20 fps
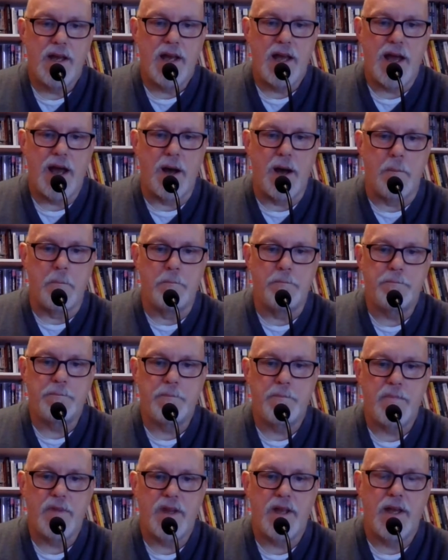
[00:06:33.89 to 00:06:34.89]

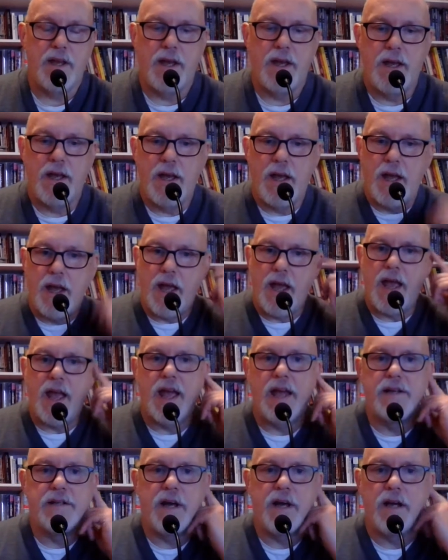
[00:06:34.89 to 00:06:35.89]

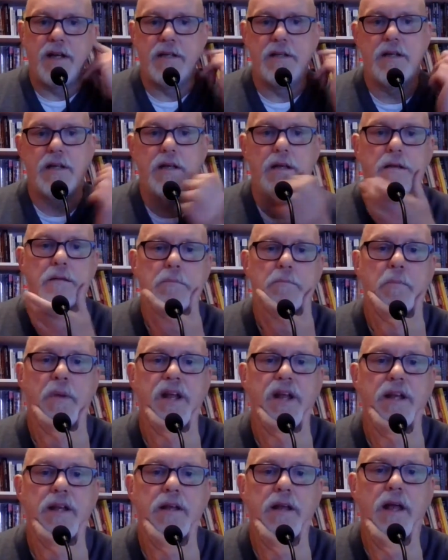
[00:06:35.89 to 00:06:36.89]

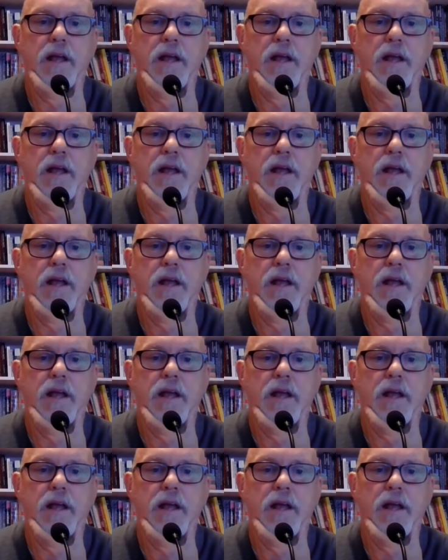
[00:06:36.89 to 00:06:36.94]
But